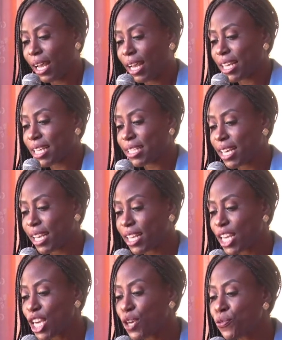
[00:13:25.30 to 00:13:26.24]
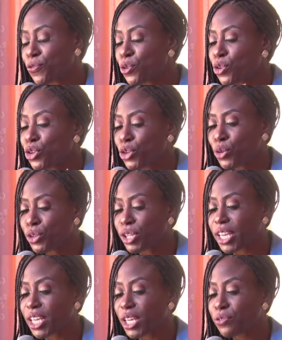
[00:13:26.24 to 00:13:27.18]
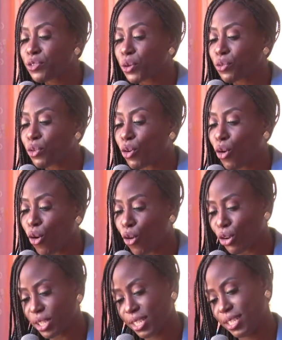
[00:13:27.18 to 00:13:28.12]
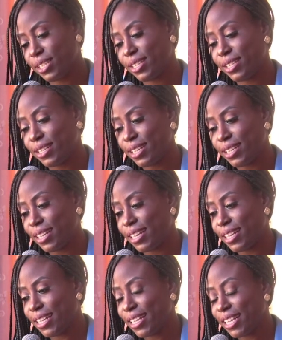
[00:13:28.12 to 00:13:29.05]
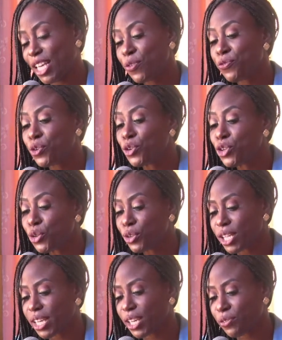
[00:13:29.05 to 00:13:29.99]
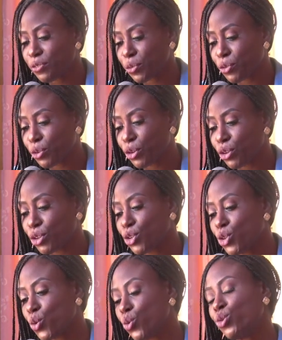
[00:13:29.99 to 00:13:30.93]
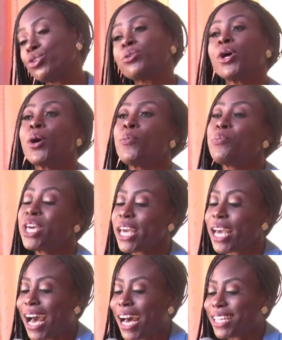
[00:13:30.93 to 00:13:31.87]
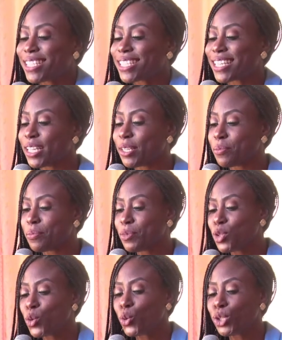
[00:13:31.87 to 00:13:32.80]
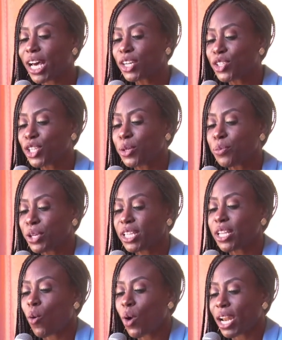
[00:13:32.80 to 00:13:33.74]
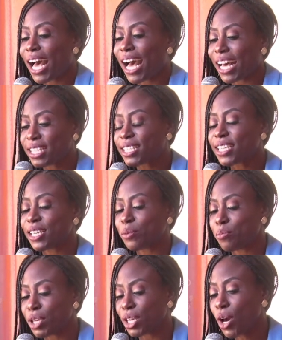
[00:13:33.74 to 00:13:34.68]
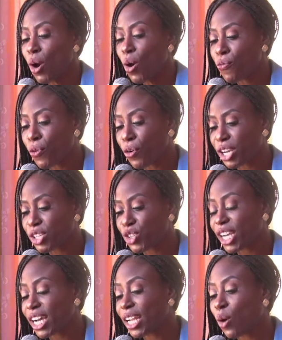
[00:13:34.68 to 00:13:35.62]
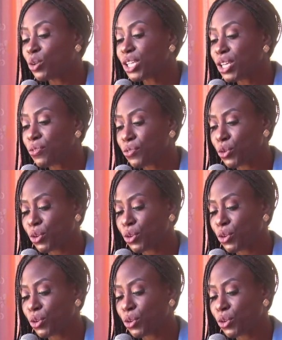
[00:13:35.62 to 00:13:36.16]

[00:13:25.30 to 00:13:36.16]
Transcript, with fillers: he said, If you knew the gift of God, if you knew the gift of God, you would be asking, you would actually be the one asking me for a drink, and I would give you